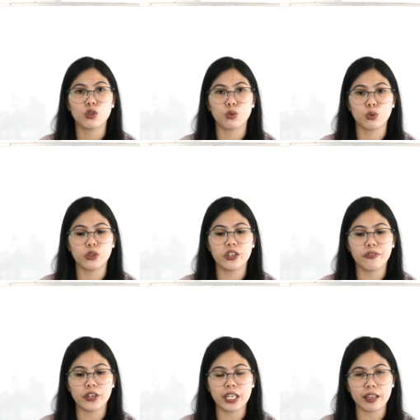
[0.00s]
two
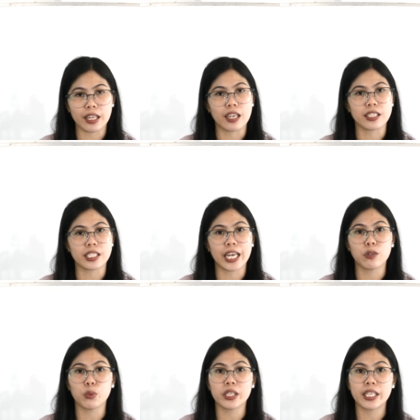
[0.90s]
different things
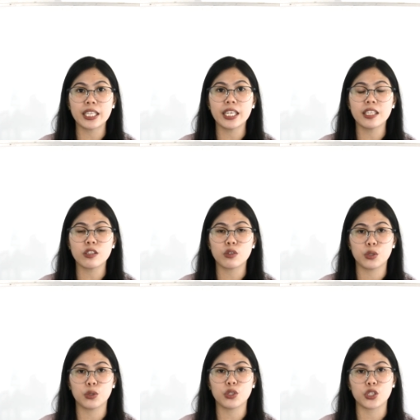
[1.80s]
and we didn't
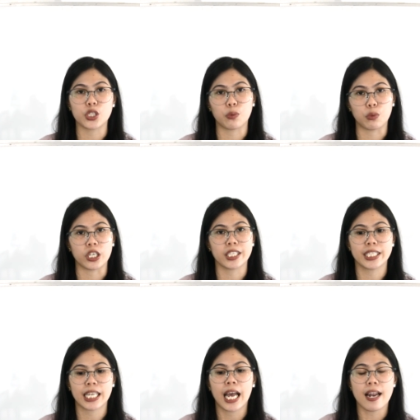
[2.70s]
use the words